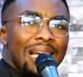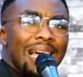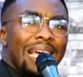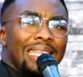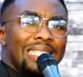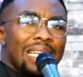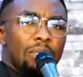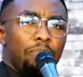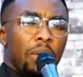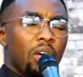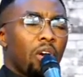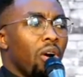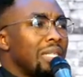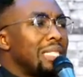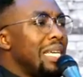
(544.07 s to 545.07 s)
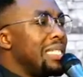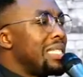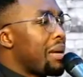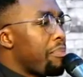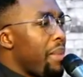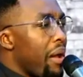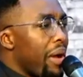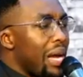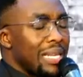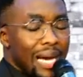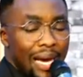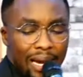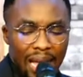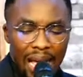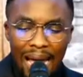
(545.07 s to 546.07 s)
He says, Because he's at my right
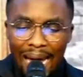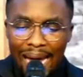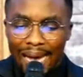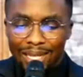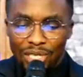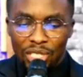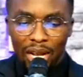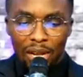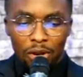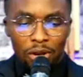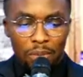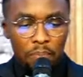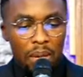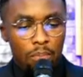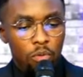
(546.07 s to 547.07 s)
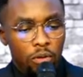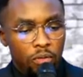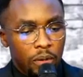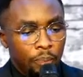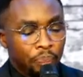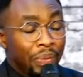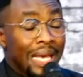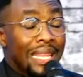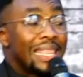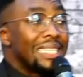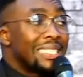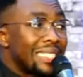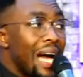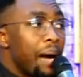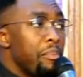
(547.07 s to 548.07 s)
hand, I shall not be moved. The
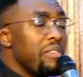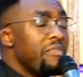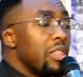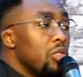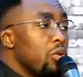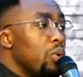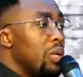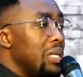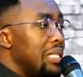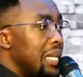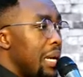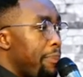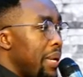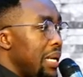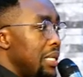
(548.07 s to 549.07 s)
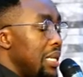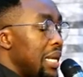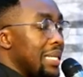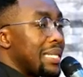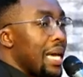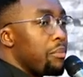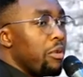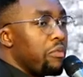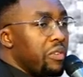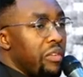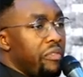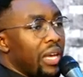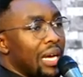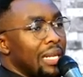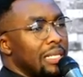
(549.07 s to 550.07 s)
psalm, even though is in a, play, in a time of
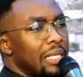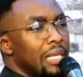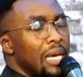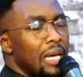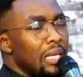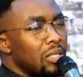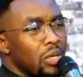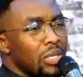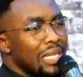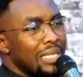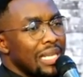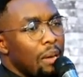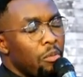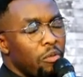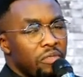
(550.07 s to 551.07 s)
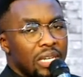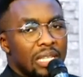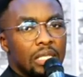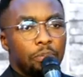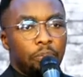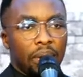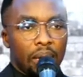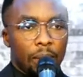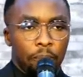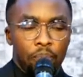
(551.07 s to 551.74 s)
difficulty, is not a psalm of despair.